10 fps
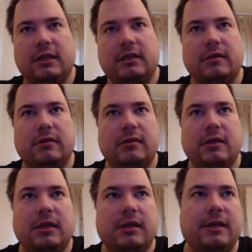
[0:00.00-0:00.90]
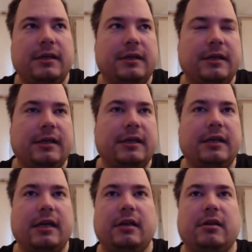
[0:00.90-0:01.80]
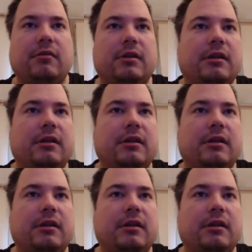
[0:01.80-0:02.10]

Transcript: So yeah, you don't want to